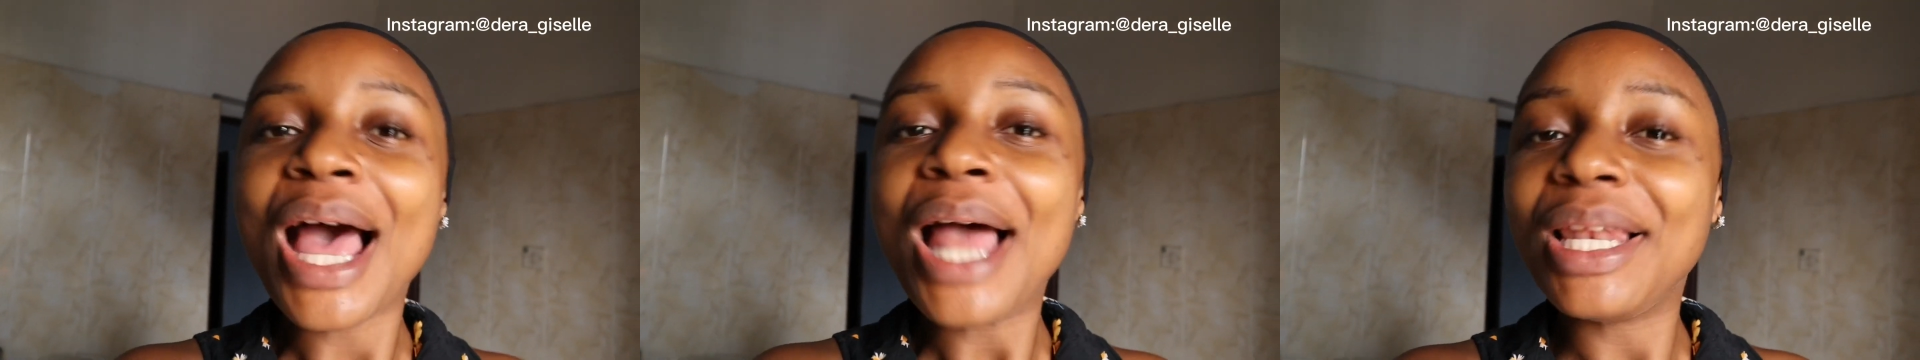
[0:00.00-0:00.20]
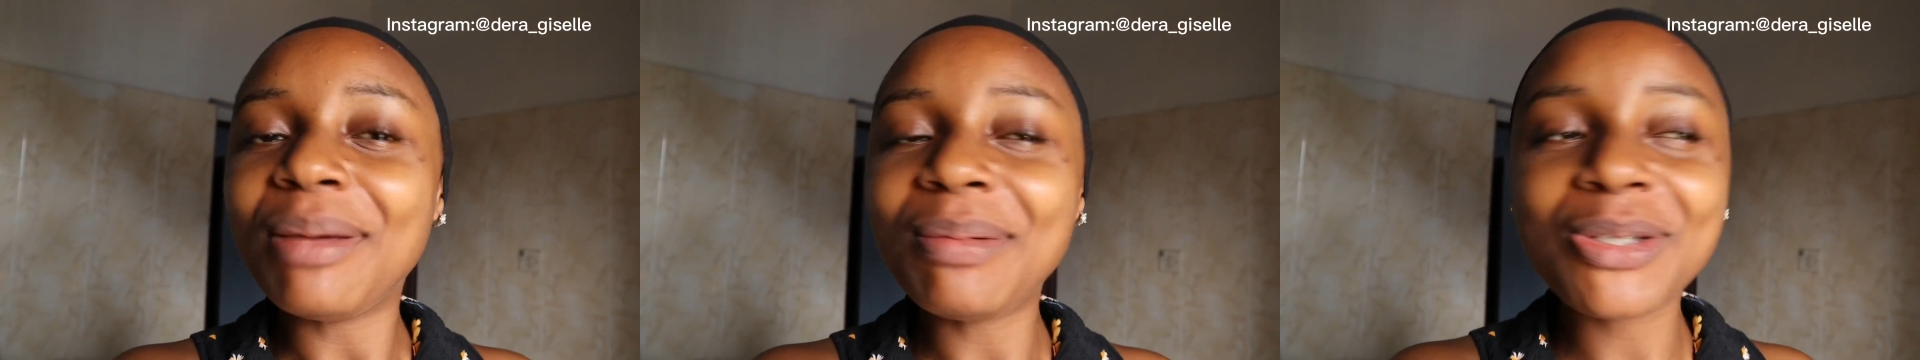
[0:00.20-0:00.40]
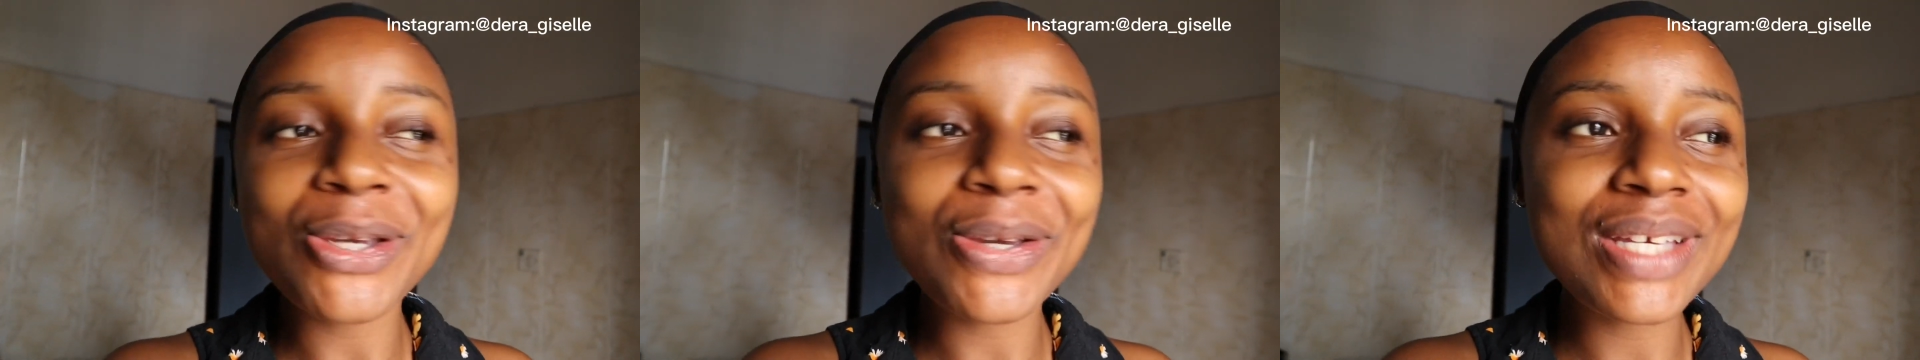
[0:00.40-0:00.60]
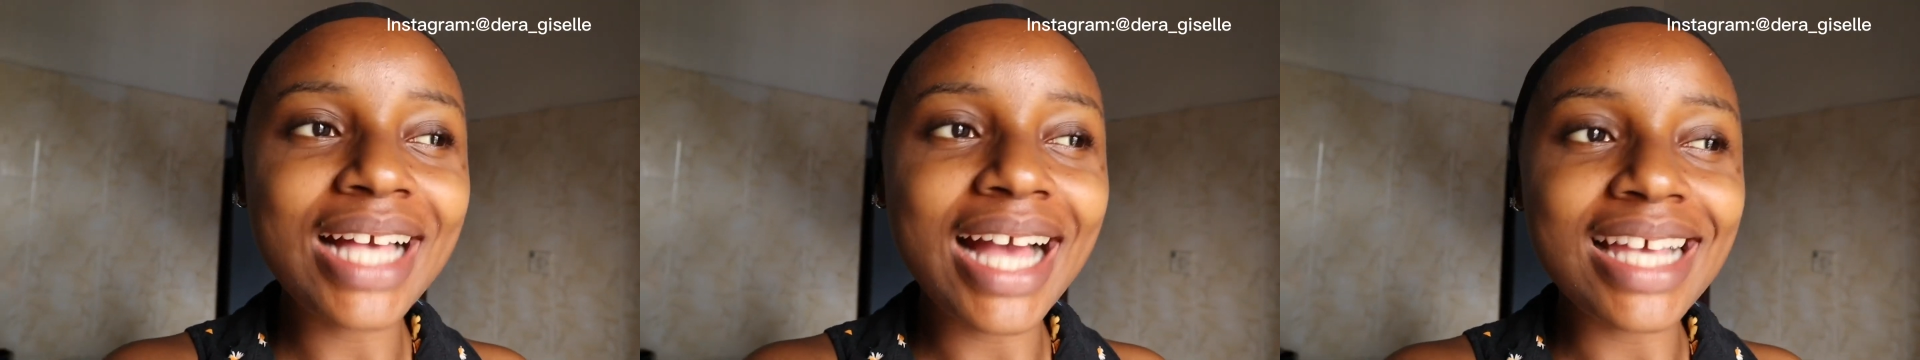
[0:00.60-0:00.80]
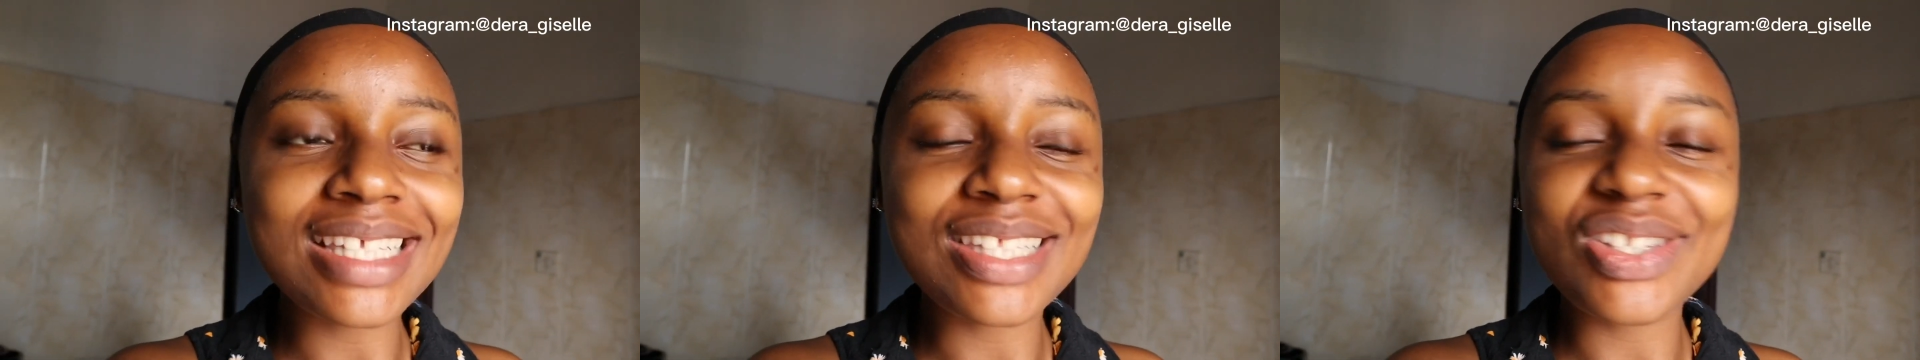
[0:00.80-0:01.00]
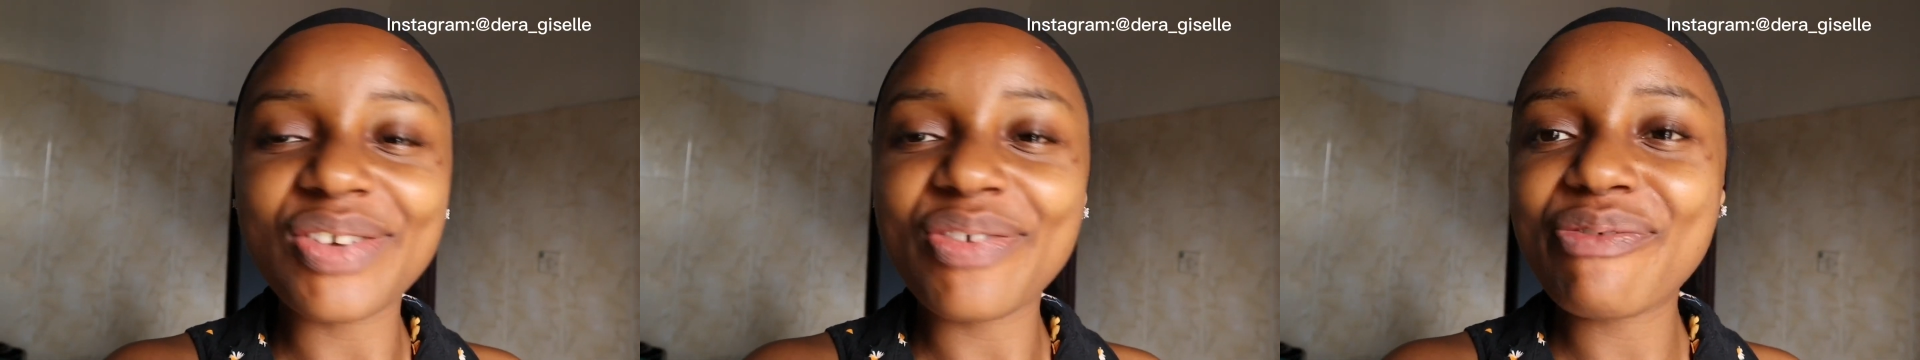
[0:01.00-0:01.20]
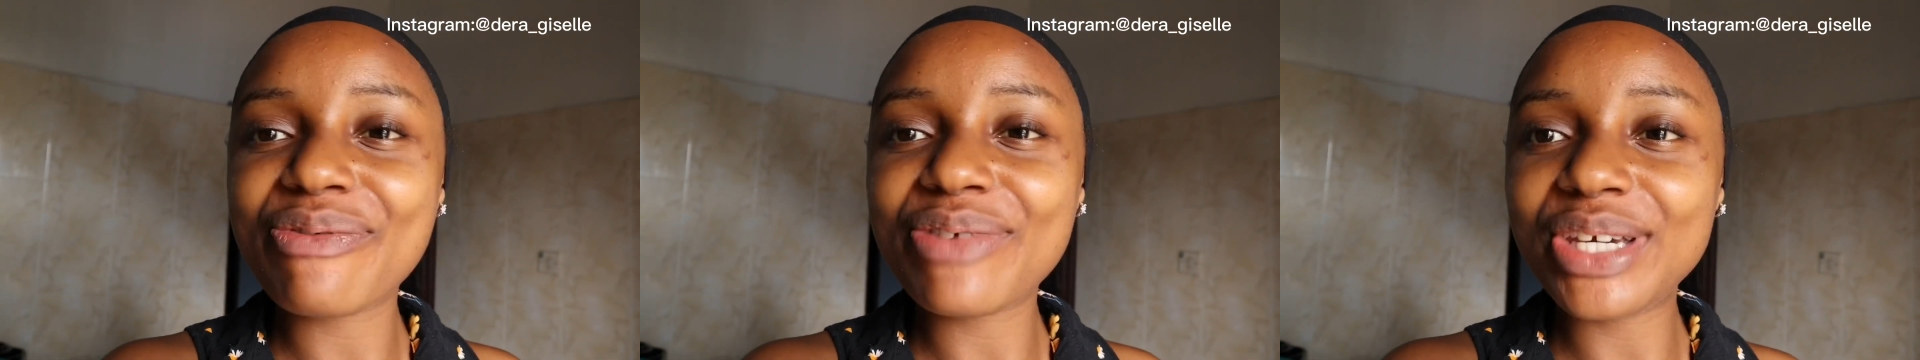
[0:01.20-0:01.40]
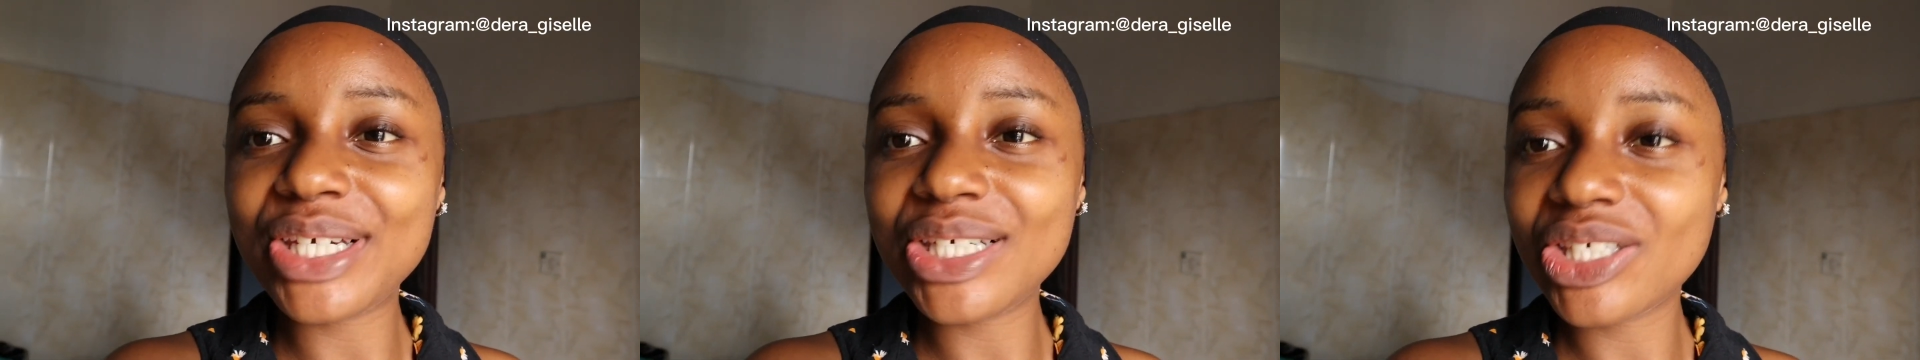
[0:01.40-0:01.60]
Let me show you guys the
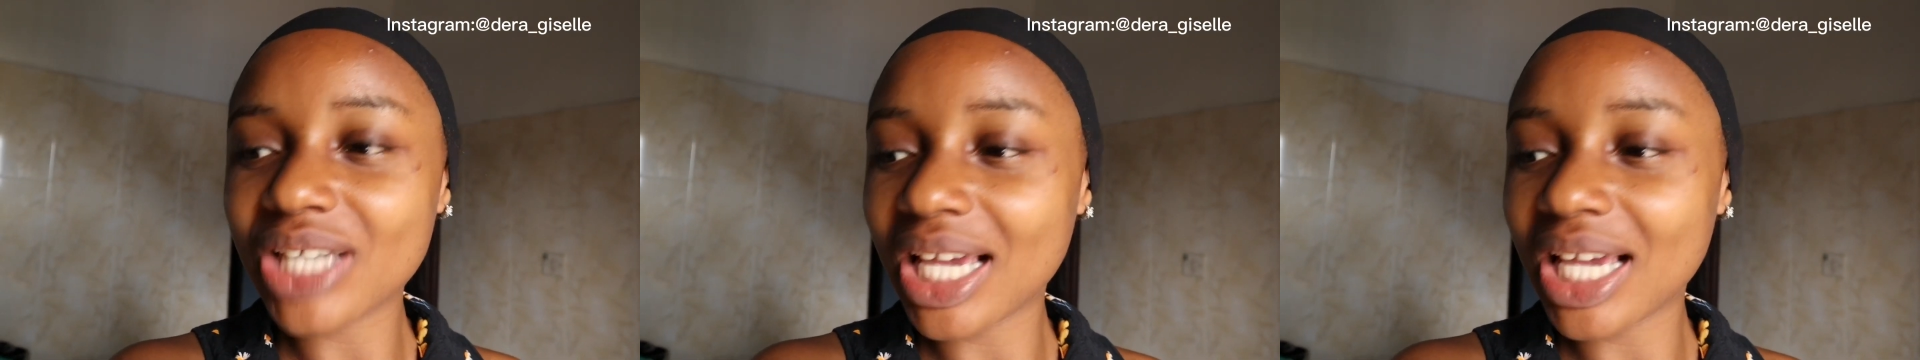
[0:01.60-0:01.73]
fish